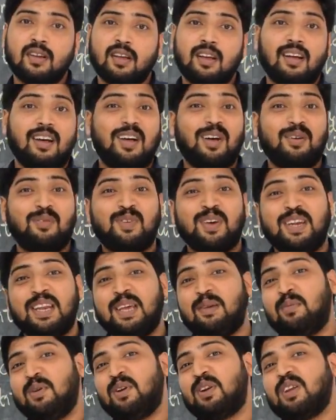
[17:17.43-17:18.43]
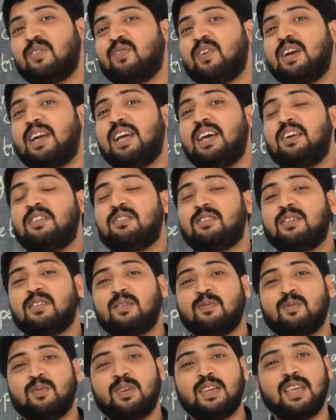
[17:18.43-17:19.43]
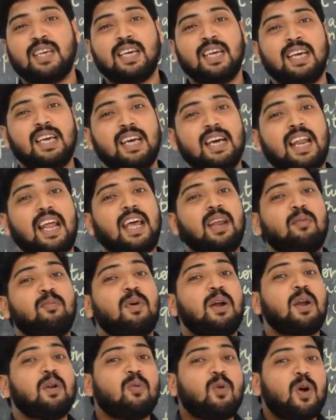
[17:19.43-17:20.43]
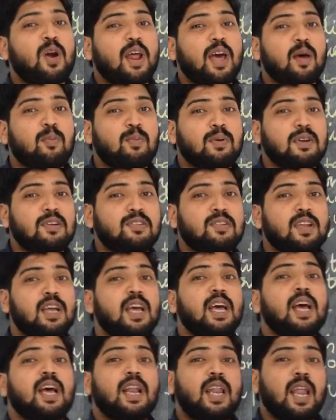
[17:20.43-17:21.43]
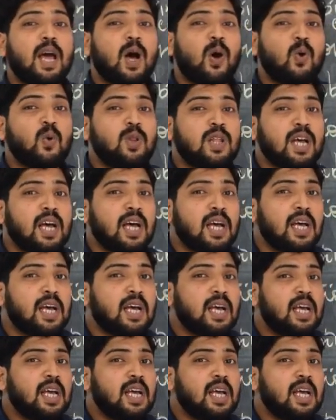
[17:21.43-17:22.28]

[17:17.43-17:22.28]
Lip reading: Oh, very beautiful days. Right, but what happens? Now the